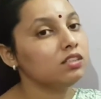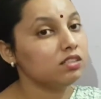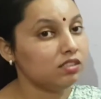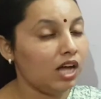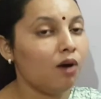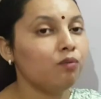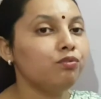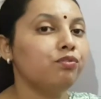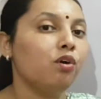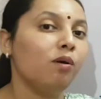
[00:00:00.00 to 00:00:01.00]
sound
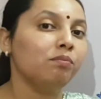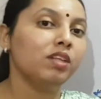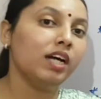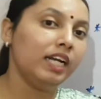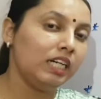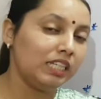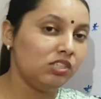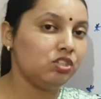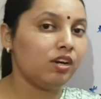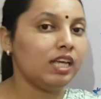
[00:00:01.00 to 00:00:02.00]
from the
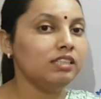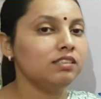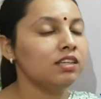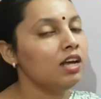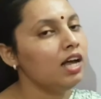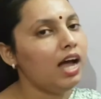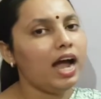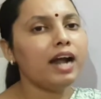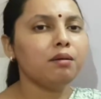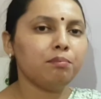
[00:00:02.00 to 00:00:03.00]
industries,
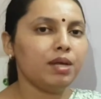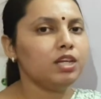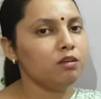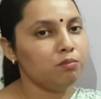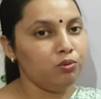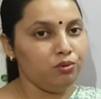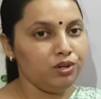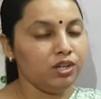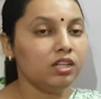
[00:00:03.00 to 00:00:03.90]
and many more.